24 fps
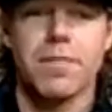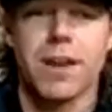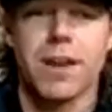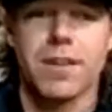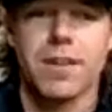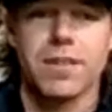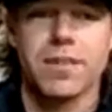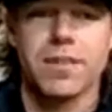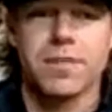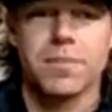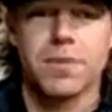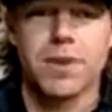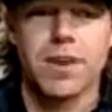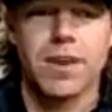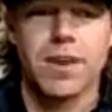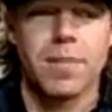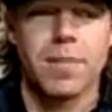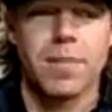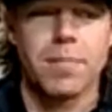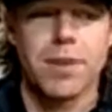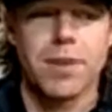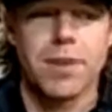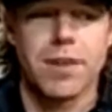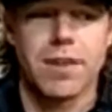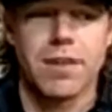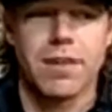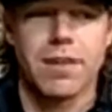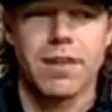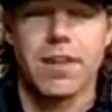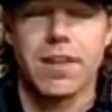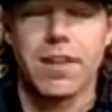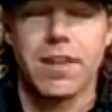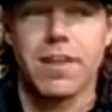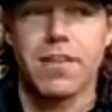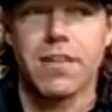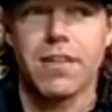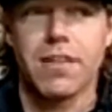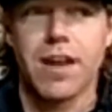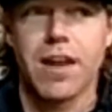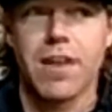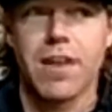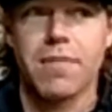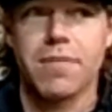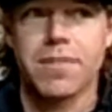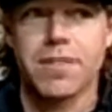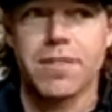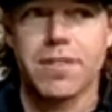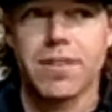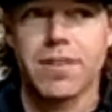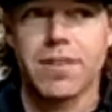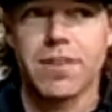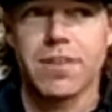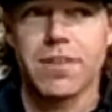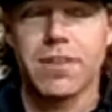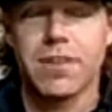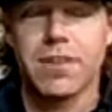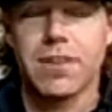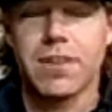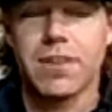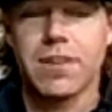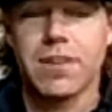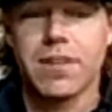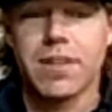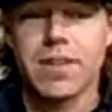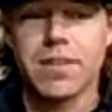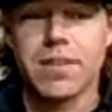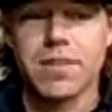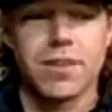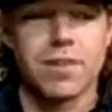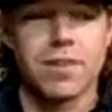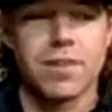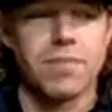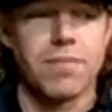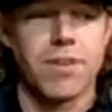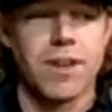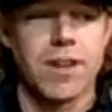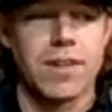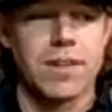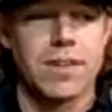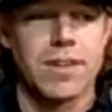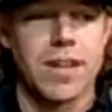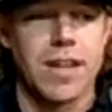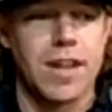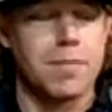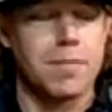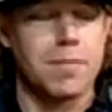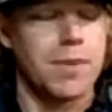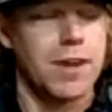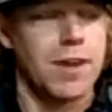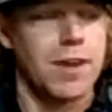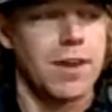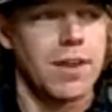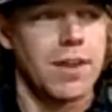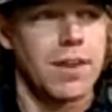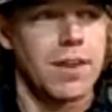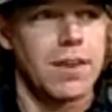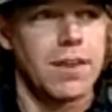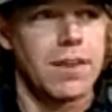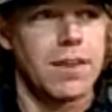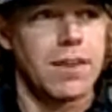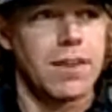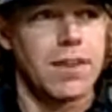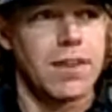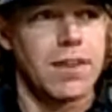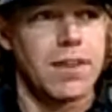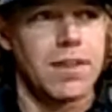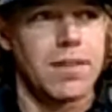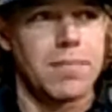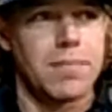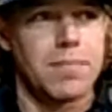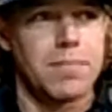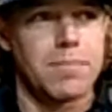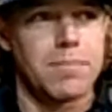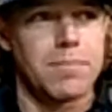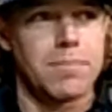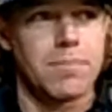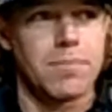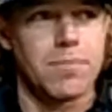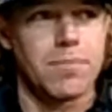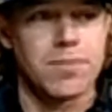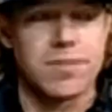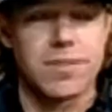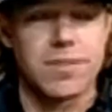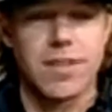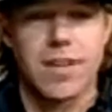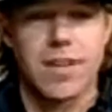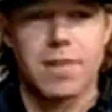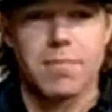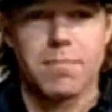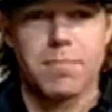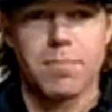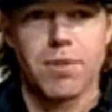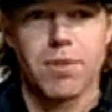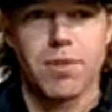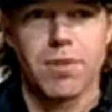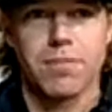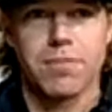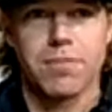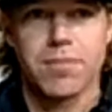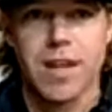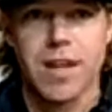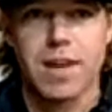found his way up here, a year after his good friend Tag Merritt was the head pro.